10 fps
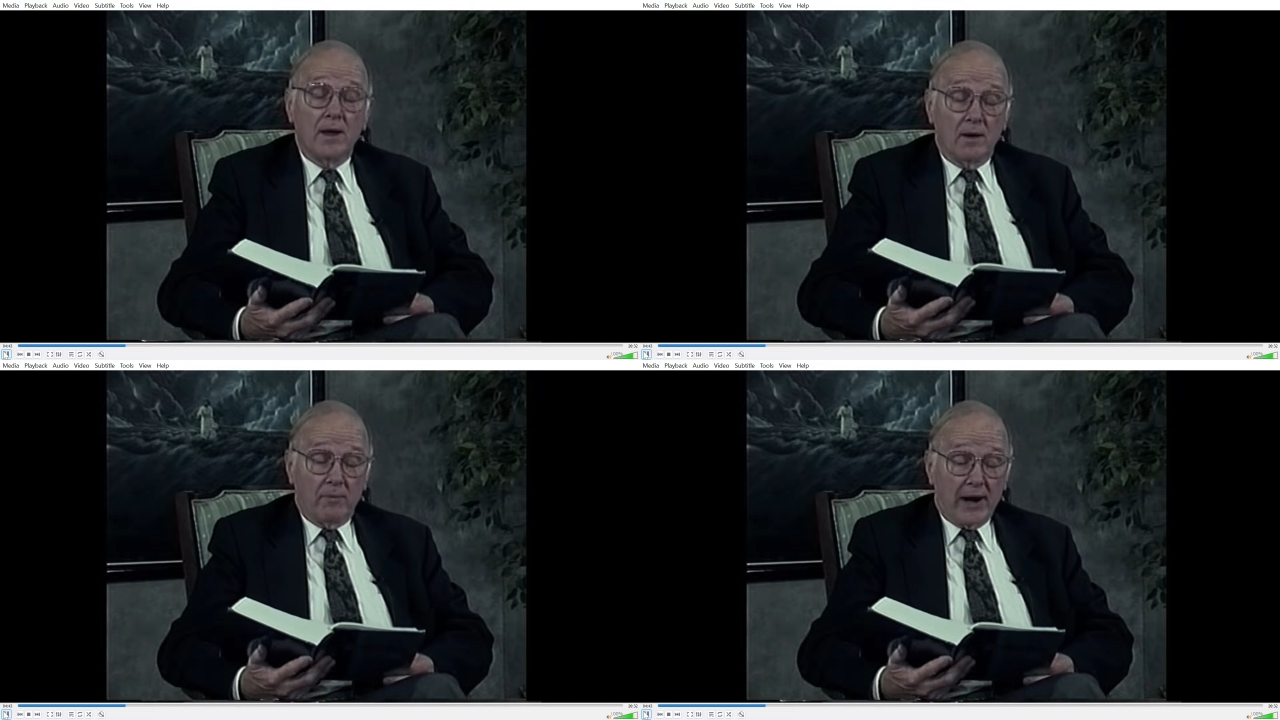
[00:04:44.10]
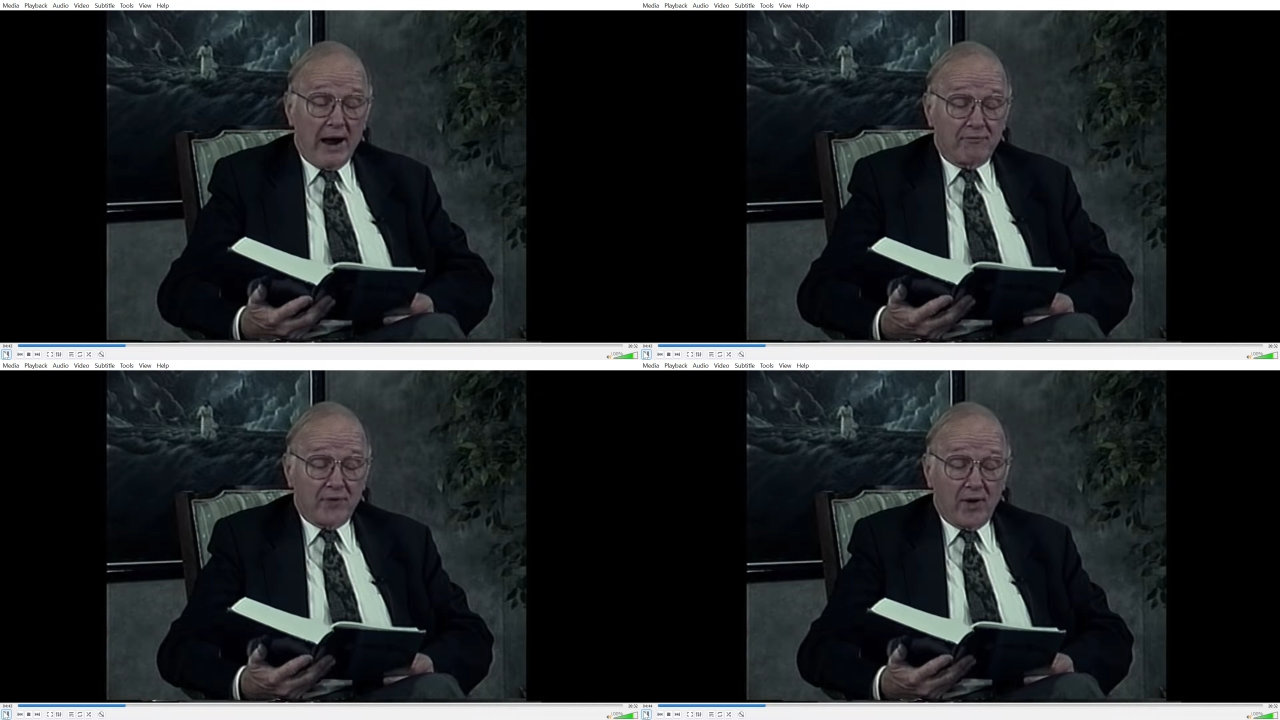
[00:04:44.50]
But
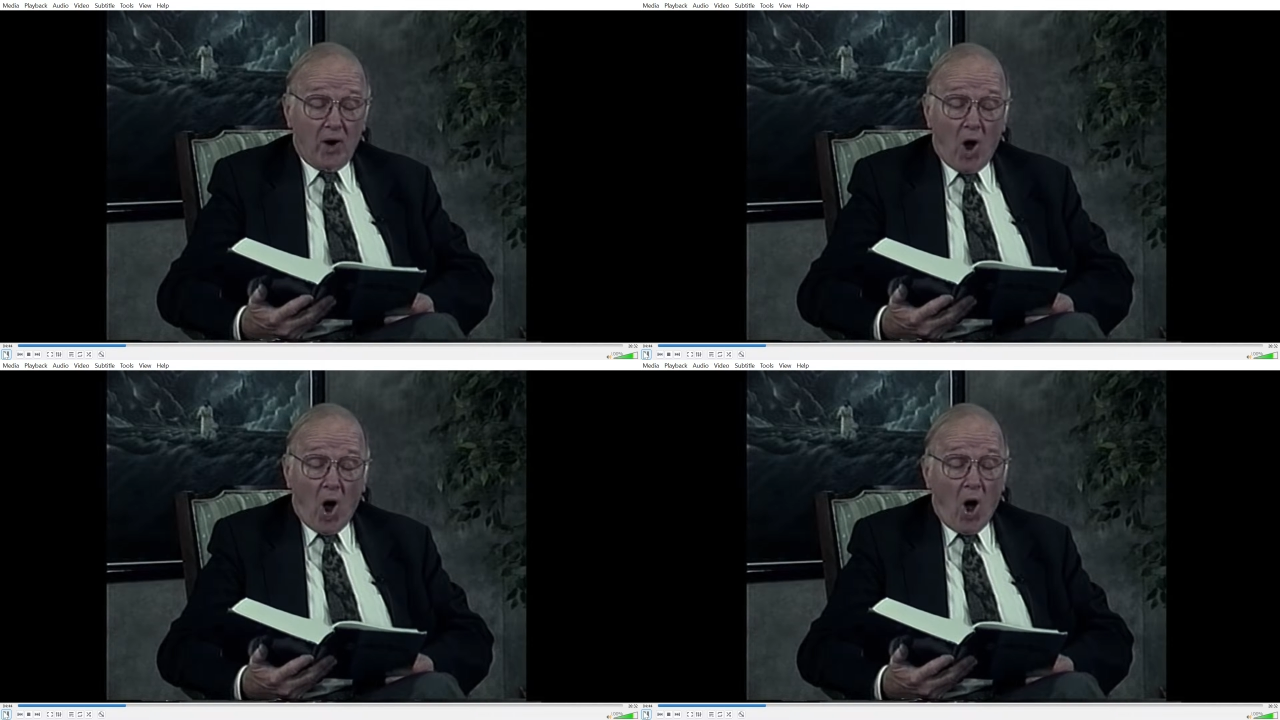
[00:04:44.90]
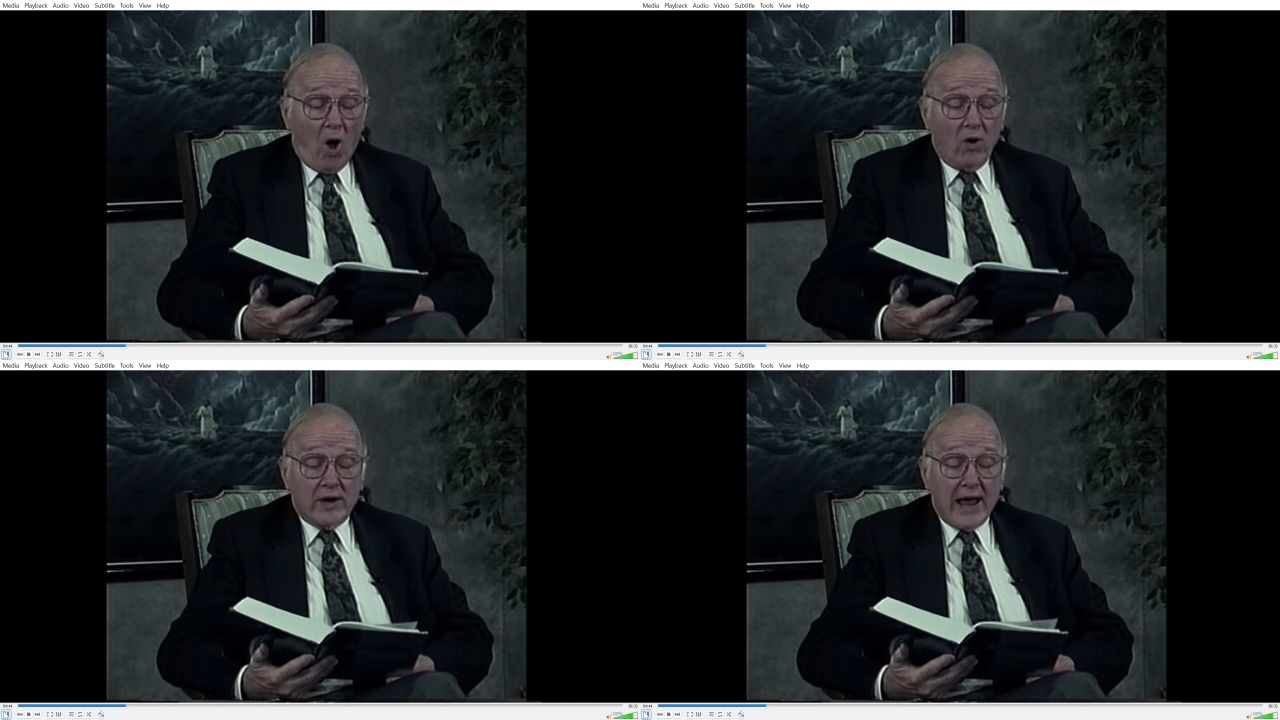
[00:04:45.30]
after they're
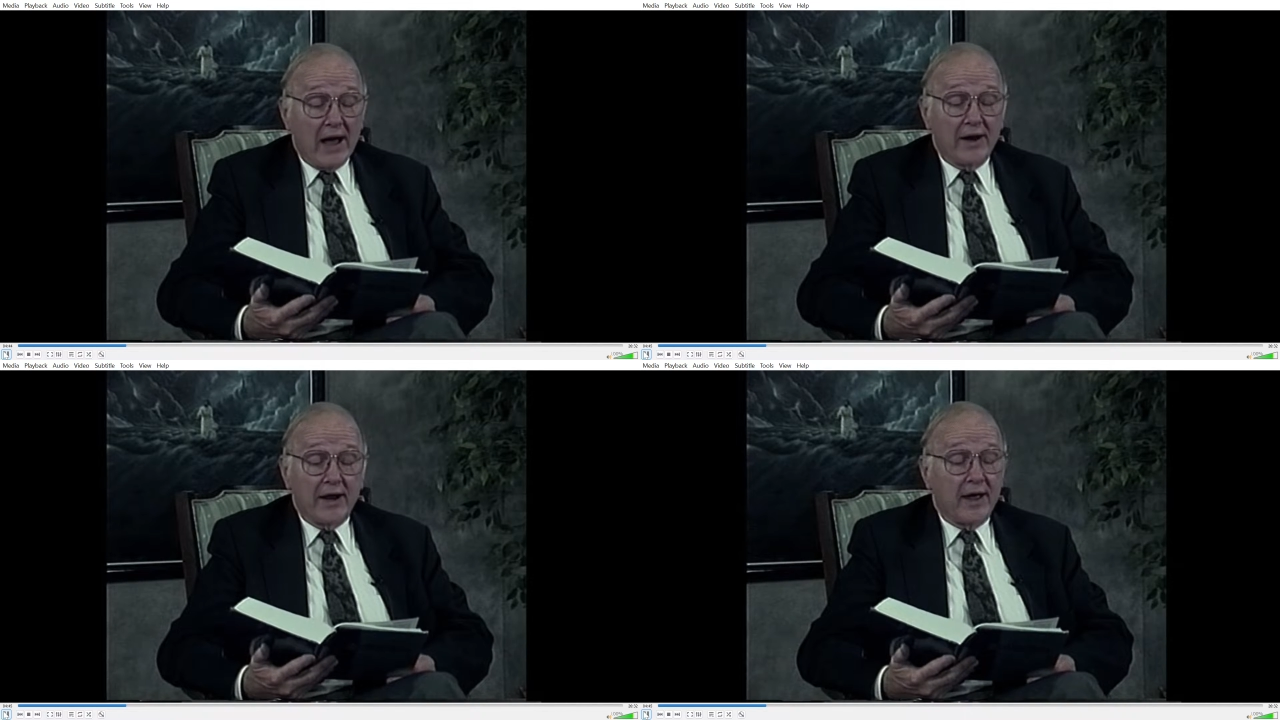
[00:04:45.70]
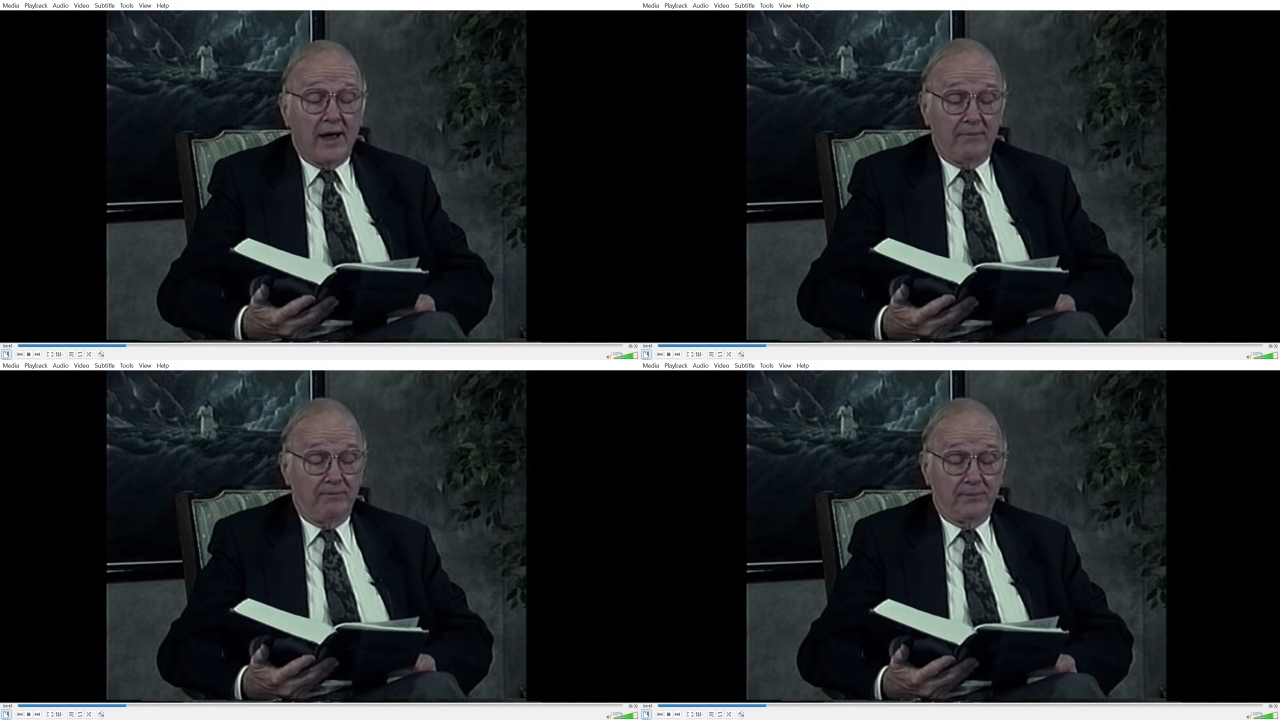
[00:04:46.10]
all counted
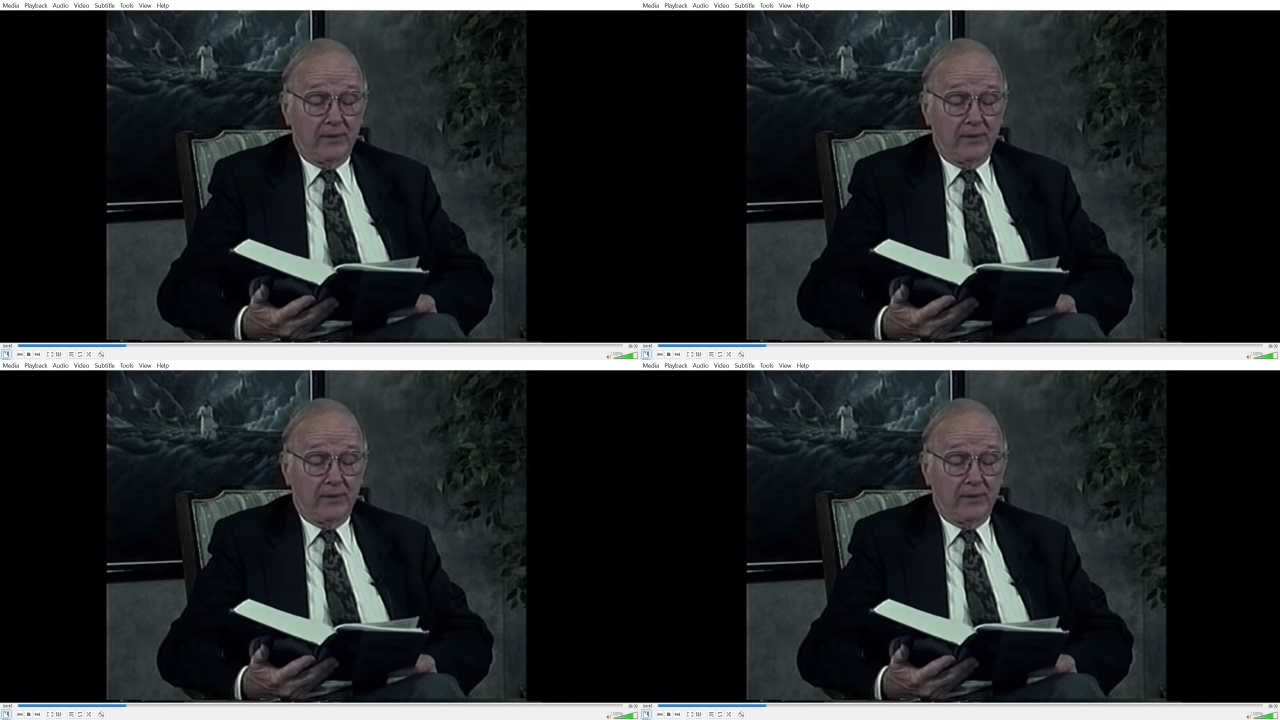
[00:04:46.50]
up,